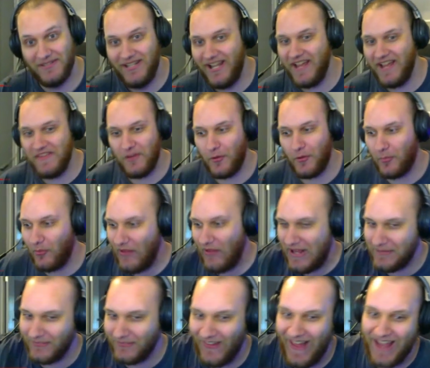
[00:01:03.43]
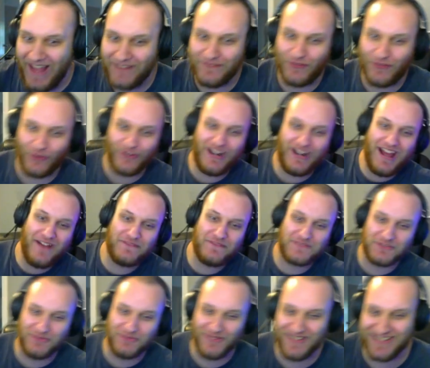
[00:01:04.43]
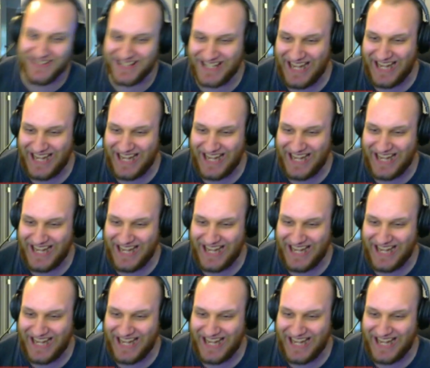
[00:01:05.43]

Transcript: And they'll blame lag for it afterwards.